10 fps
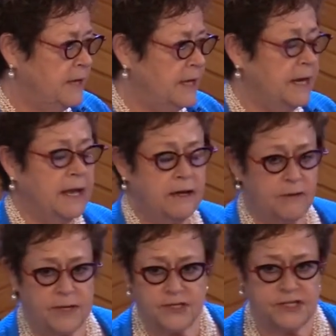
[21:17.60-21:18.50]
And I
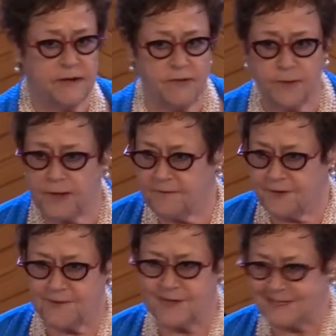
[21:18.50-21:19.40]
know each and every one of
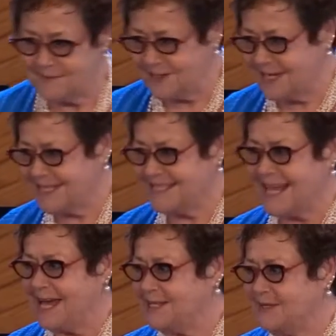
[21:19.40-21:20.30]
you have experienced
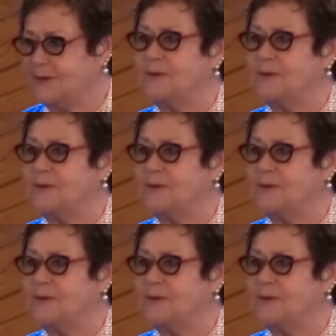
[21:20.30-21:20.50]
that too.